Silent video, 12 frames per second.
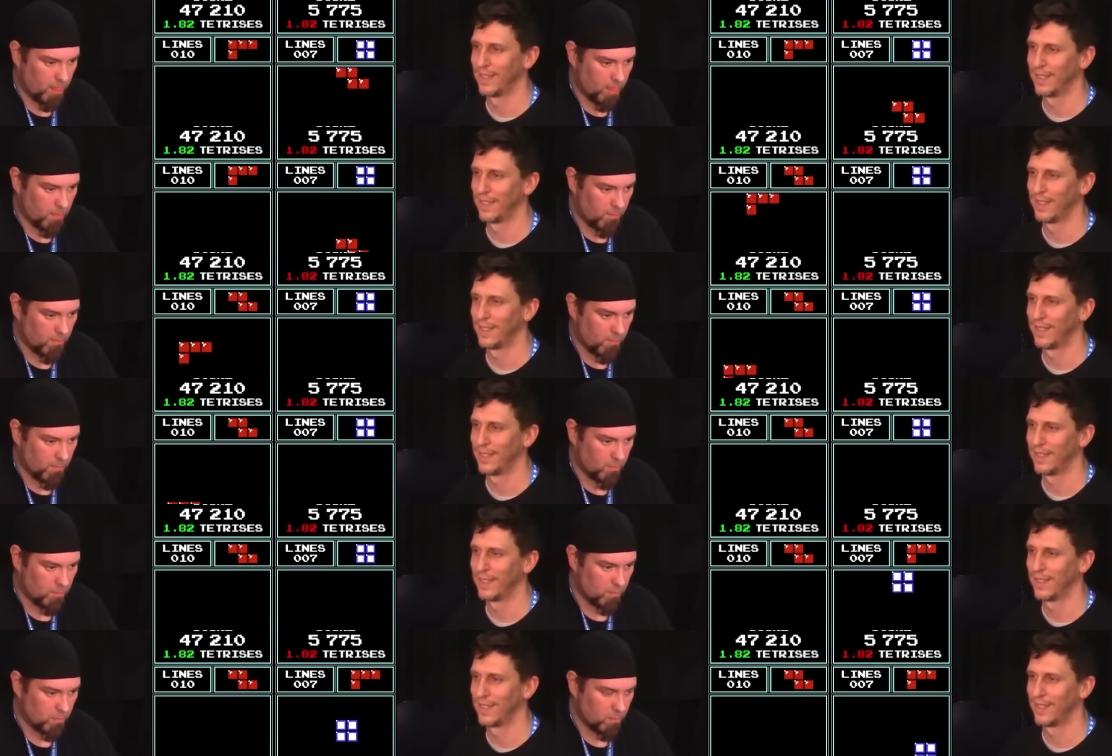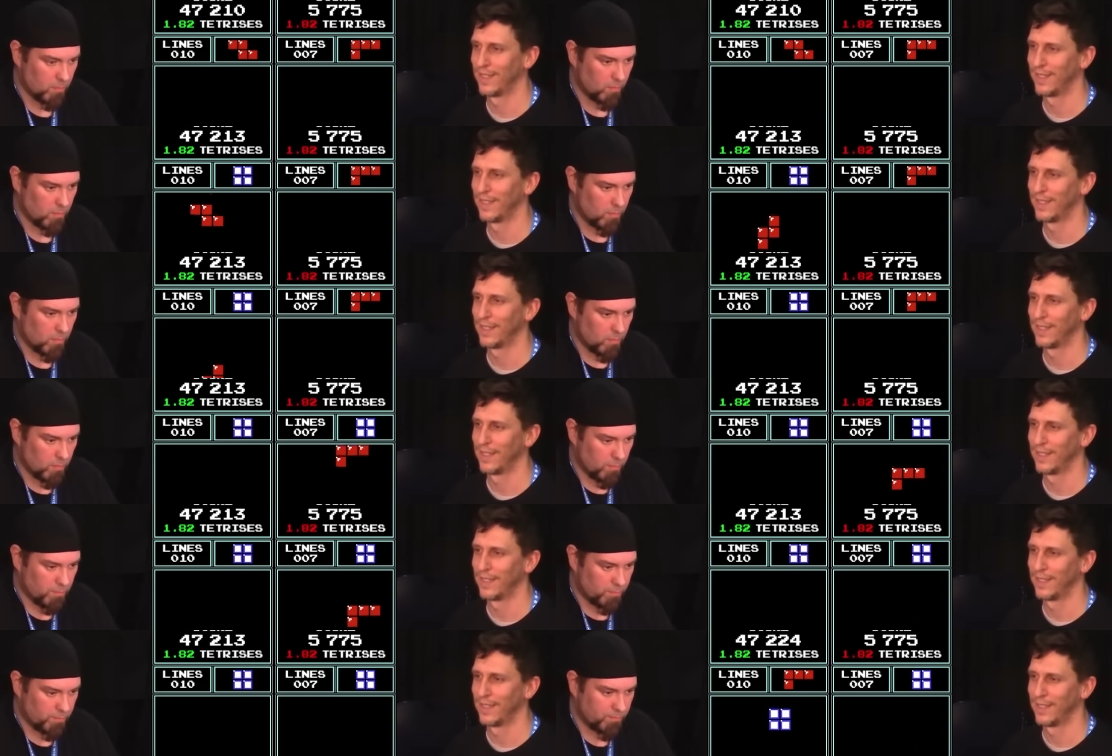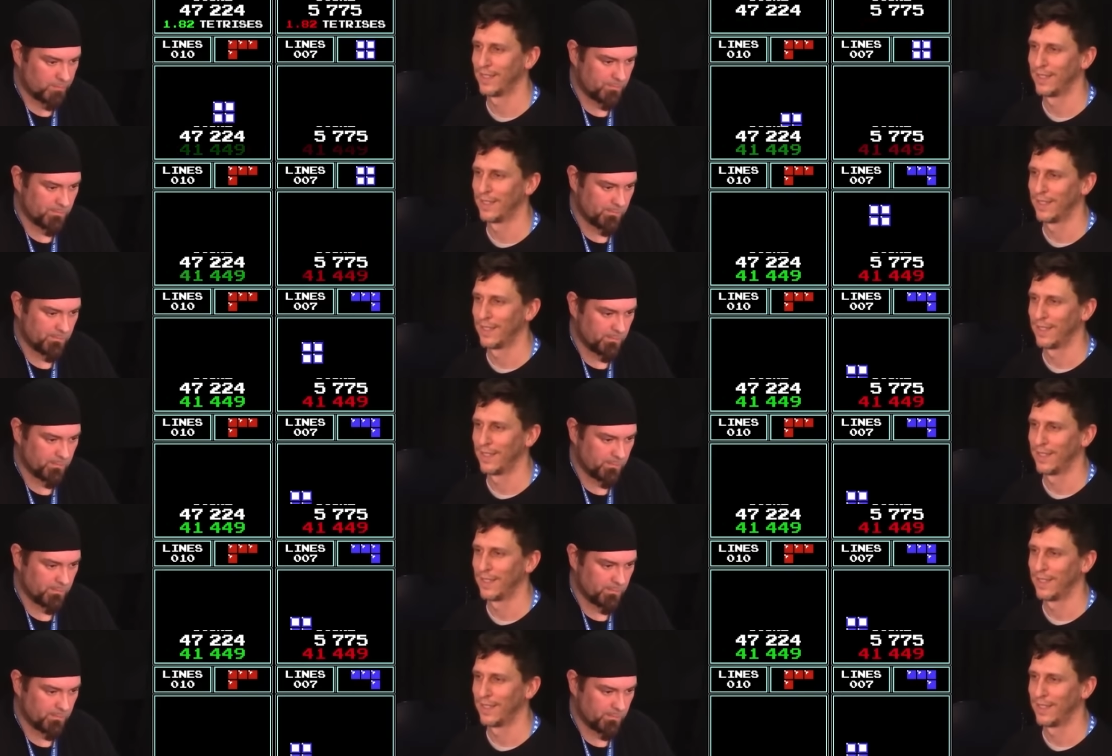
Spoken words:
(no one is talking)